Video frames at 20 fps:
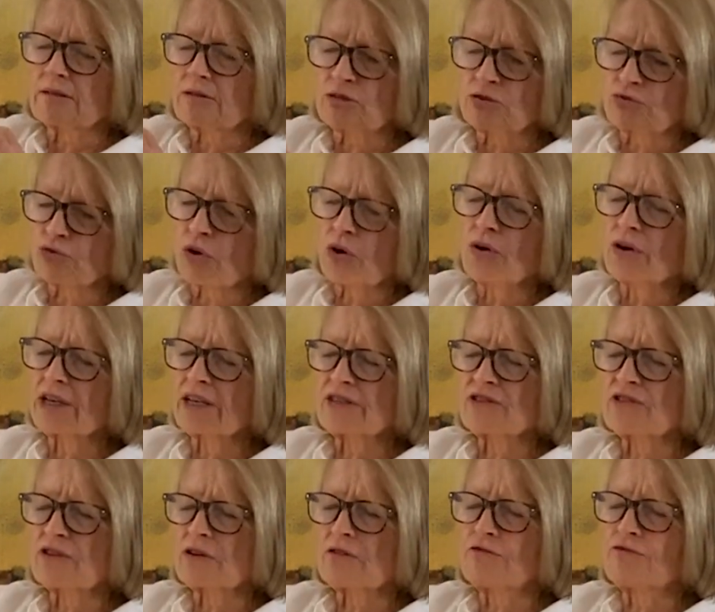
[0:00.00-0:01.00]

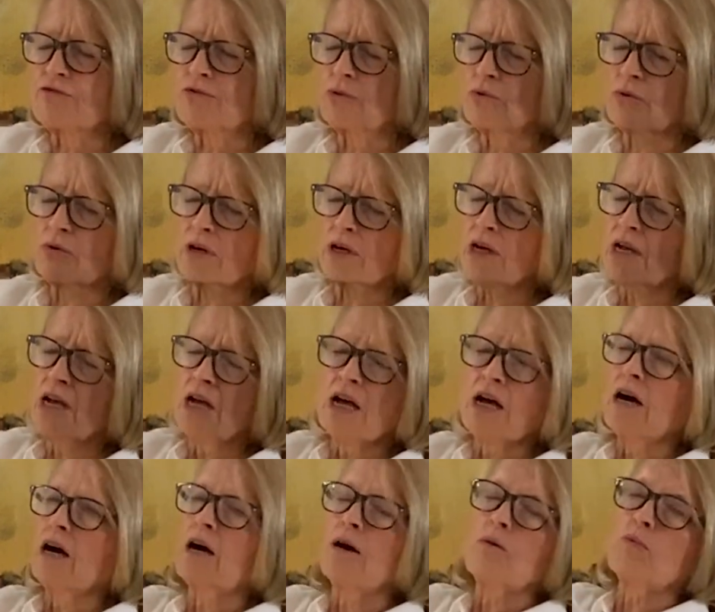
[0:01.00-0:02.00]
drawings for
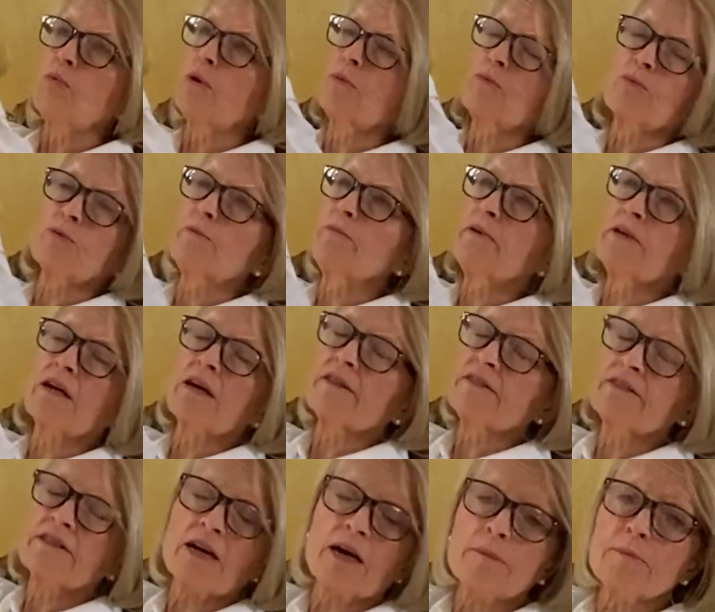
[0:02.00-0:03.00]
what would be on
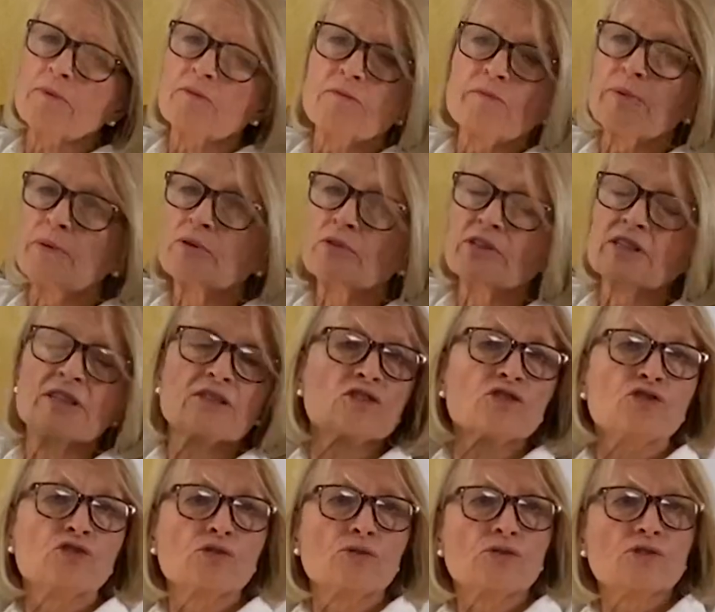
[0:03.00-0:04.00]
top of
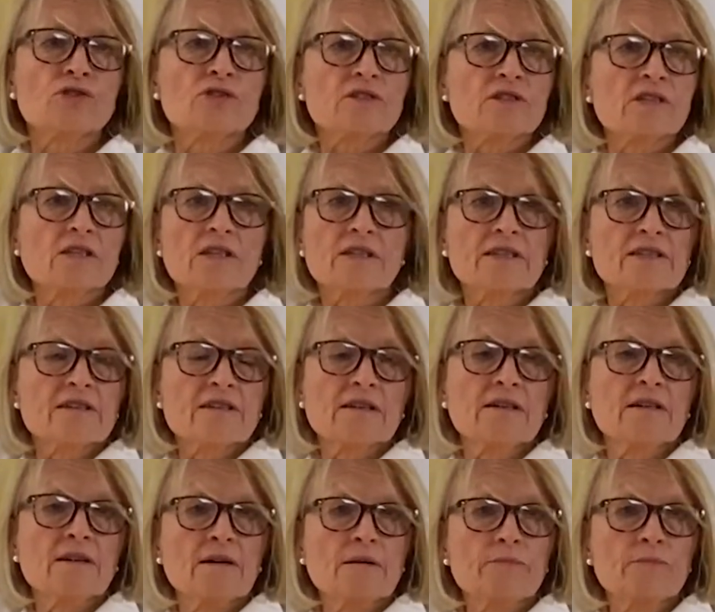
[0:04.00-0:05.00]
buildings, churches like
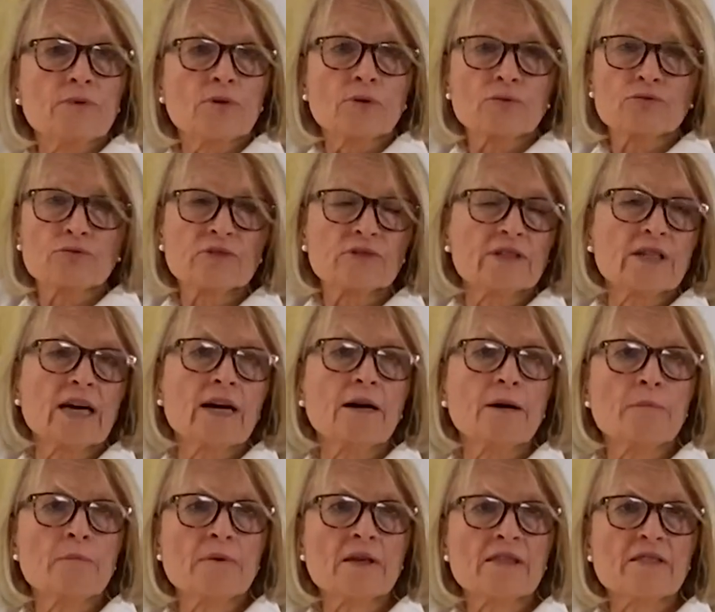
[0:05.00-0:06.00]
Notre
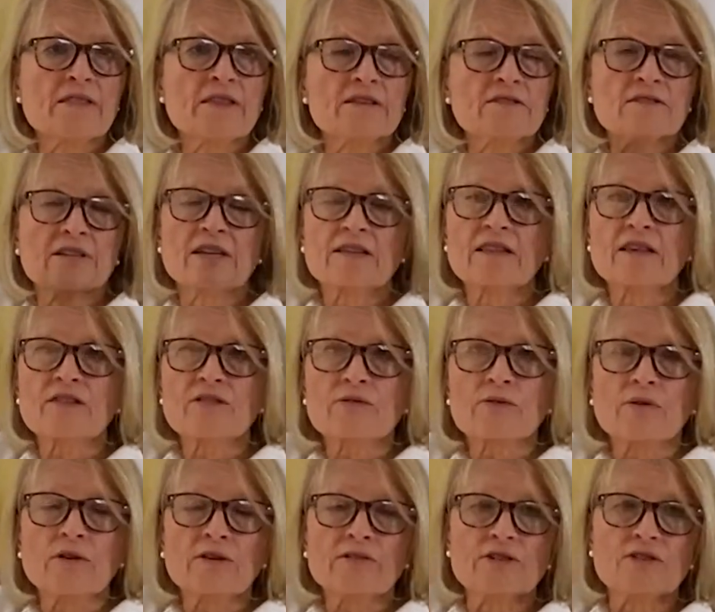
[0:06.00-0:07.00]
Dame and things like that.
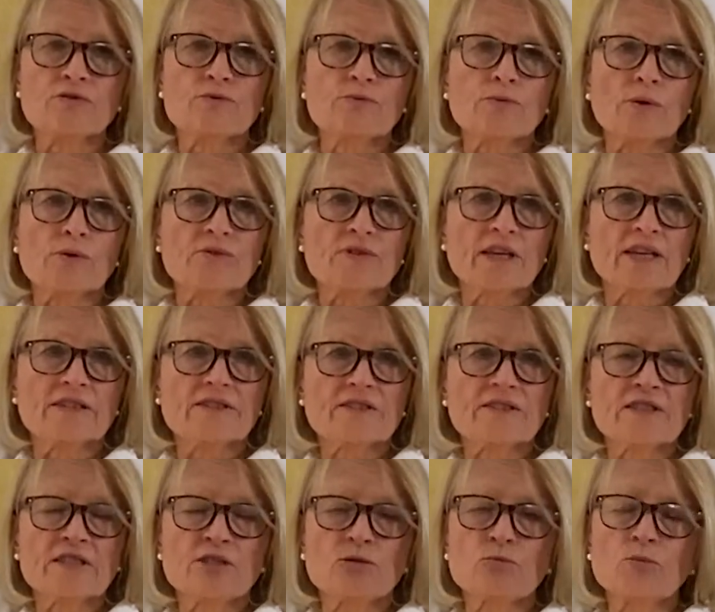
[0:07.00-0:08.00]
There are these
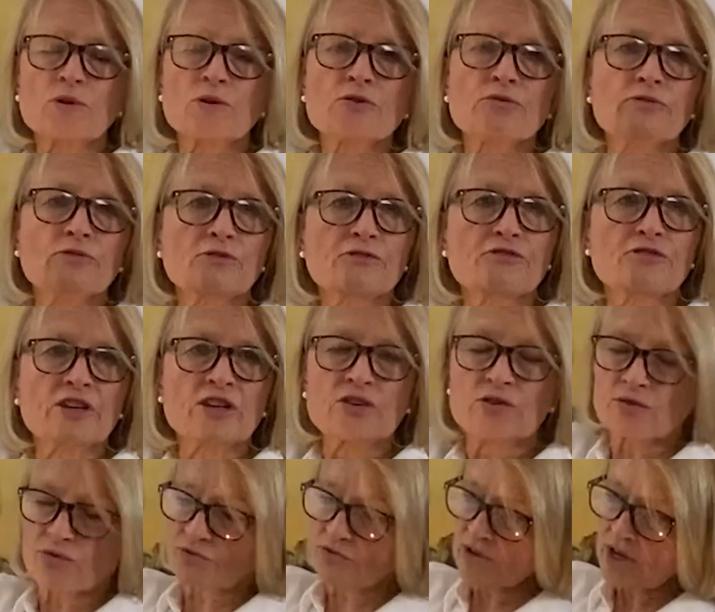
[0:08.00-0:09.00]
grotesques, these wonderful
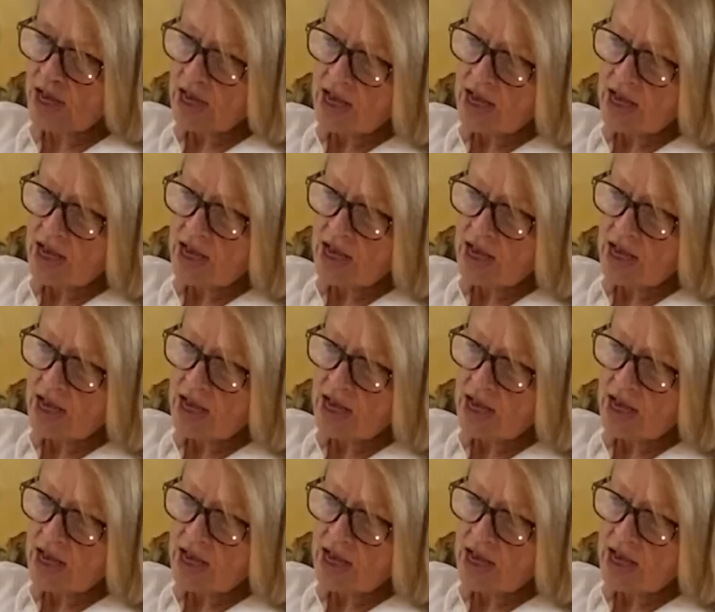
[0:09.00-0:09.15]
figures.